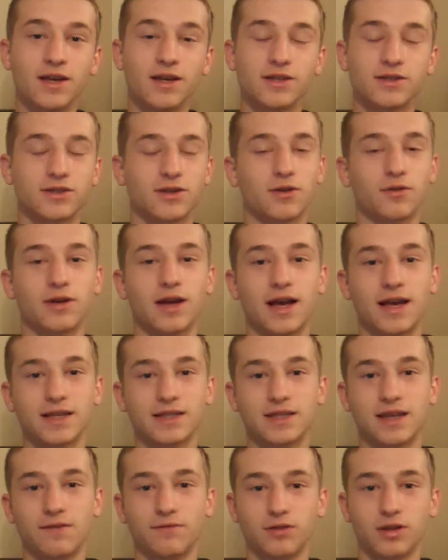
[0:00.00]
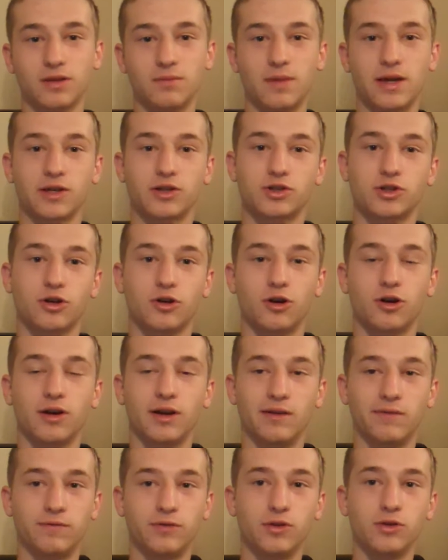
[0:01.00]
So guys, definitely make sure,
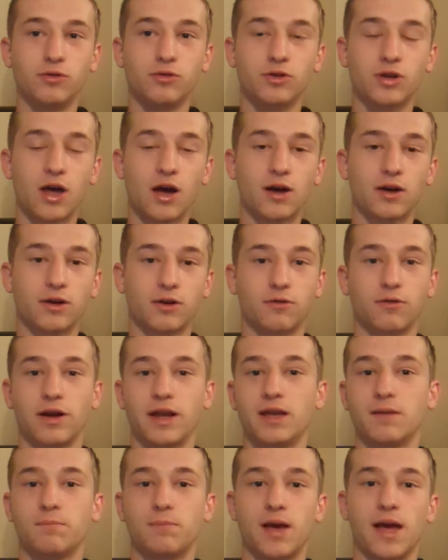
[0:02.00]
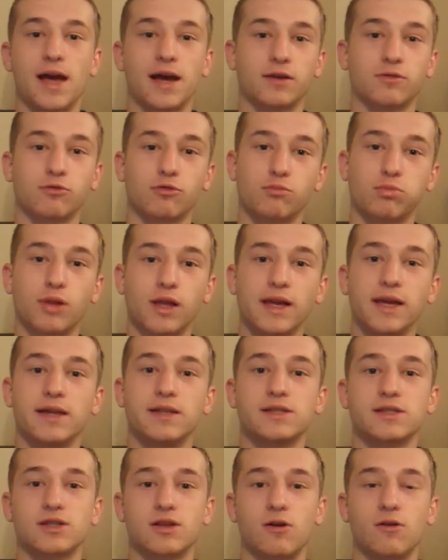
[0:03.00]
if you're not cram-packed with
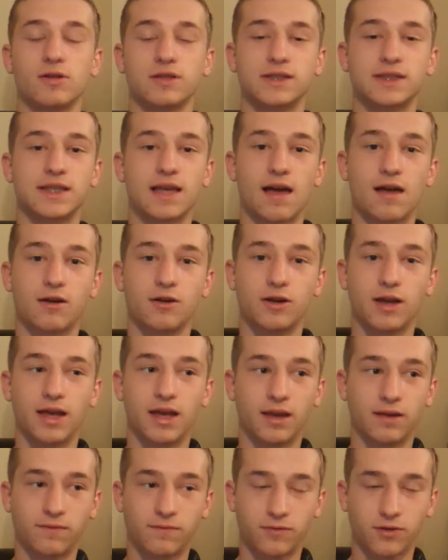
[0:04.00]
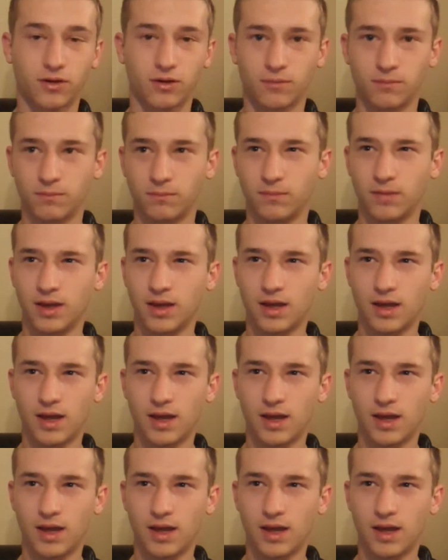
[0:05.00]
plans on Saturday from